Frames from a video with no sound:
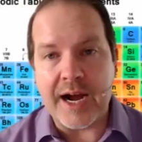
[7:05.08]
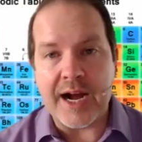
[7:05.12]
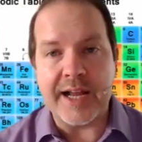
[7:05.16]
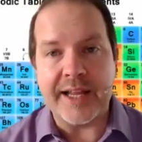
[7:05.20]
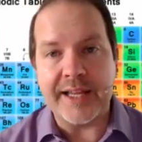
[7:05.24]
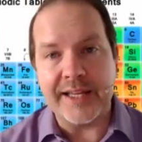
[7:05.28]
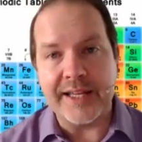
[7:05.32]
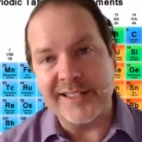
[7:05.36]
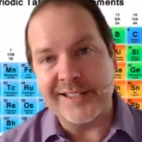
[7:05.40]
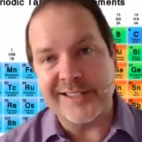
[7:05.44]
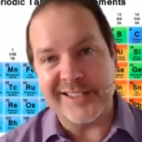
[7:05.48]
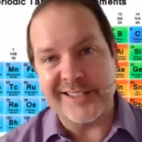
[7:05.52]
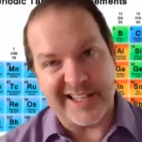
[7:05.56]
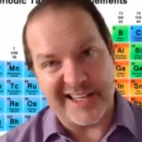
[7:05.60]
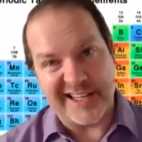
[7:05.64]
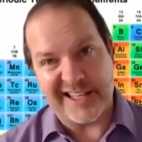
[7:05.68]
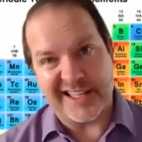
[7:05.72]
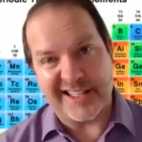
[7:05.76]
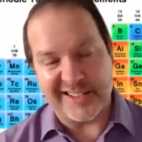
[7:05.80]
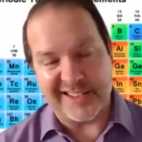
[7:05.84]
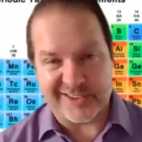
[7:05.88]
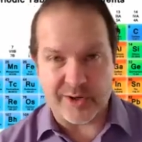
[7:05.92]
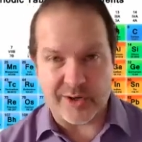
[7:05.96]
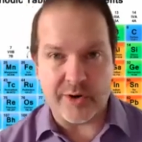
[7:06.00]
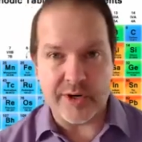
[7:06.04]
ions
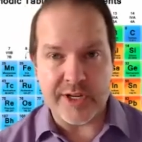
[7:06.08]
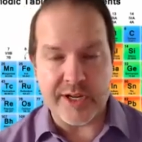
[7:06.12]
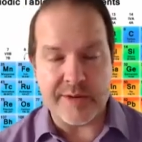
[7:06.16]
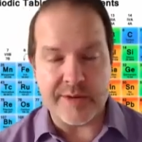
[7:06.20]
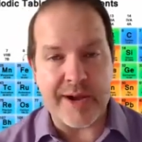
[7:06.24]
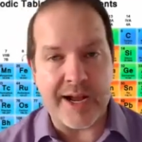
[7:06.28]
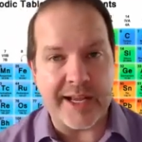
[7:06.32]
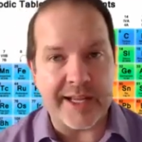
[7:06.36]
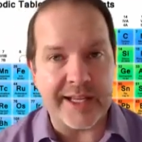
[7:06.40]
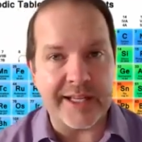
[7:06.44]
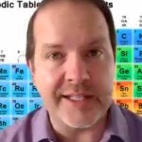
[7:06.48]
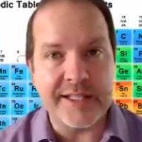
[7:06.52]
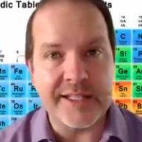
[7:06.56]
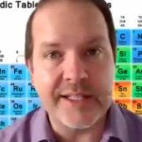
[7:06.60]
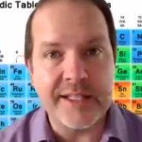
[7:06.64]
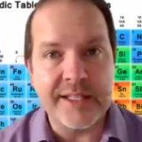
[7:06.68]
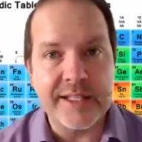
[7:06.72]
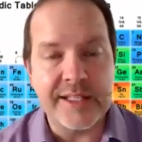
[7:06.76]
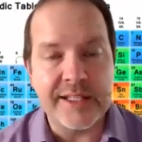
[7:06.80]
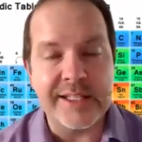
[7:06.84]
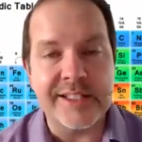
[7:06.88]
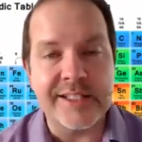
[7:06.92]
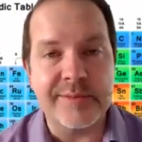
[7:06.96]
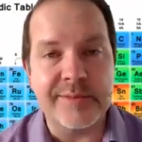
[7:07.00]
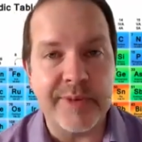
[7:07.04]
like a sodium ion
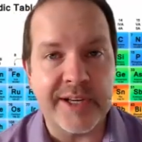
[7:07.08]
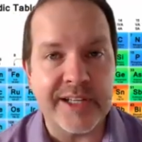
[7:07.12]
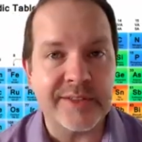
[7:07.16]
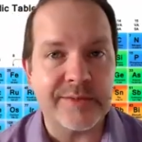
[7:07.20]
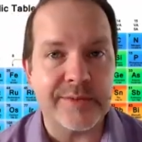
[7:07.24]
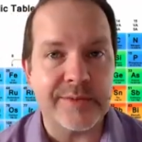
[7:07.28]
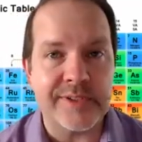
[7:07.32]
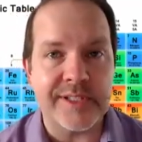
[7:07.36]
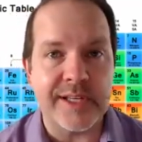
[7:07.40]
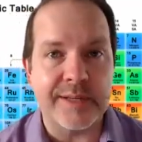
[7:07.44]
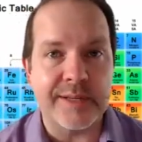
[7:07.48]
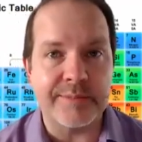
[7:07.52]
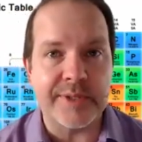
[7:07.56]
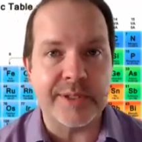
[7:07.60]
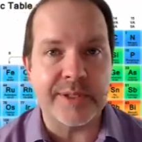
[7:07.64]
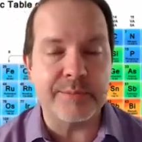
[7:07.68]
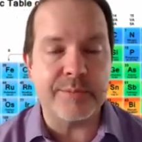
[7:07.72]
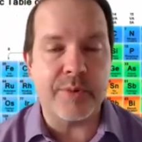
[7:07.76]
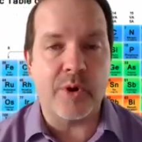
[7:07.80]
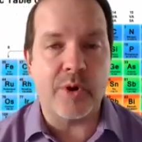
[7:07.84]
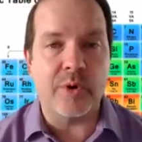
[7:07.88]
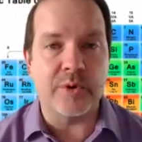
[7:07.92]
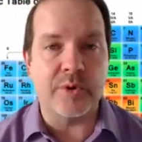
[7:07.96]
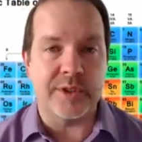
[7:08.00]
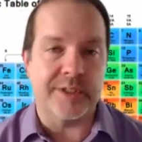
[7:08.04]
is mixed with
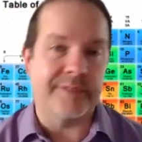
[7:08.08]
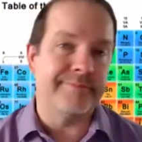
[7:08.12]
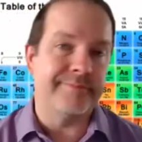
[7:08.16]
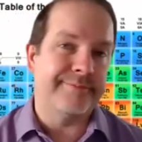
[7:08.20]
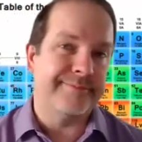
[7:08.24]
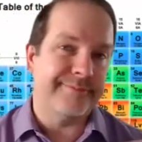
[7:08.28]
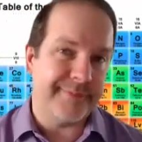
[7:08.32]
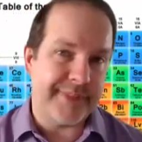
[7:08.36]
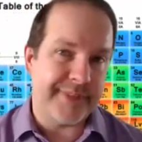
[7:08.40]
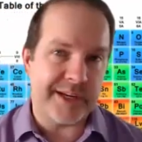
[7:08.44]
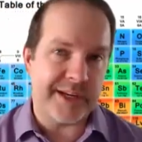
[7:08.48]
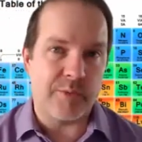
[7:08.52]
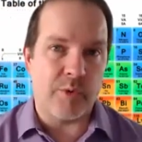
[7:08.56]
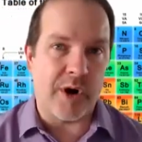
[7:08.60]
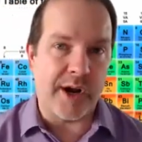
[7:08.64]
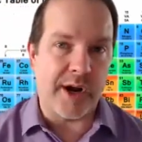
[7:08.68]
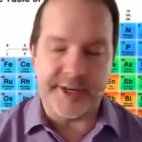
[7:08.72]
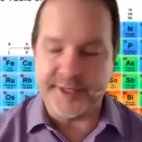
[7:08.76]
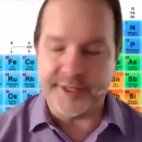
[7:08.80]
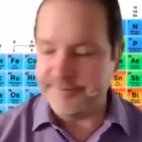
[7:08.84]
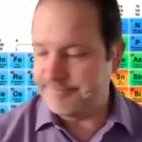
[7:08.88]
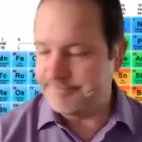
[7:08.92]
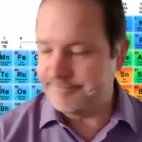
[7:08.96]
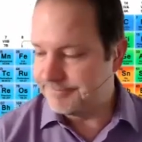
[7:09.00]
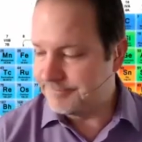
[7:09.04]
something polar, like
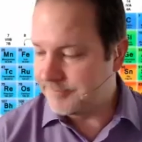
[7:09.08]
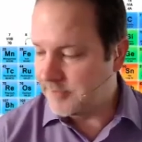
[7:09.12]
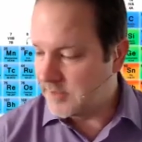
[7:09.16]
water